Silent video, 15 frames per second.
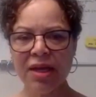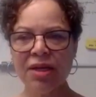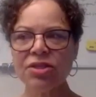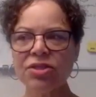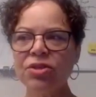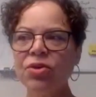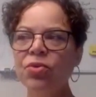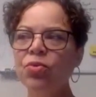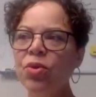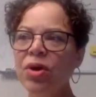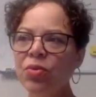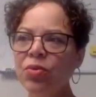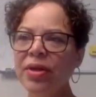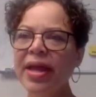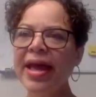So
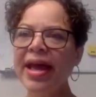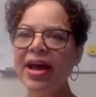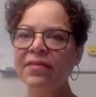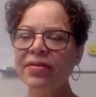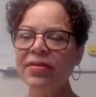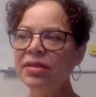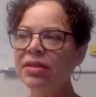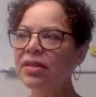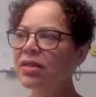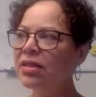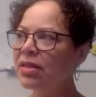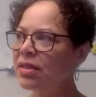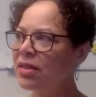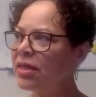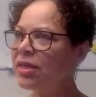what we have in
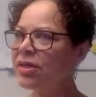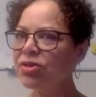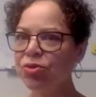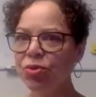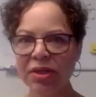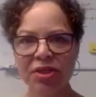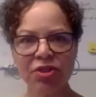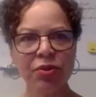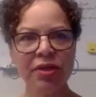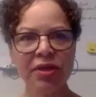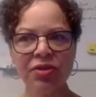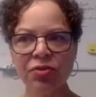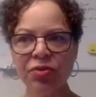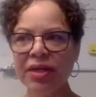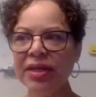the year
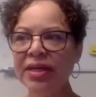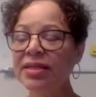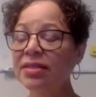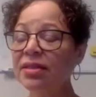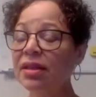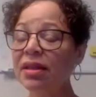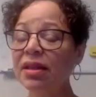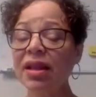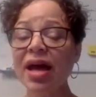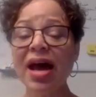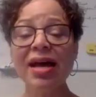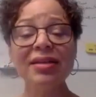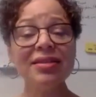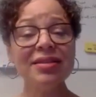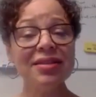2023 is
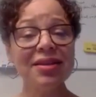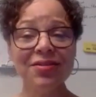lots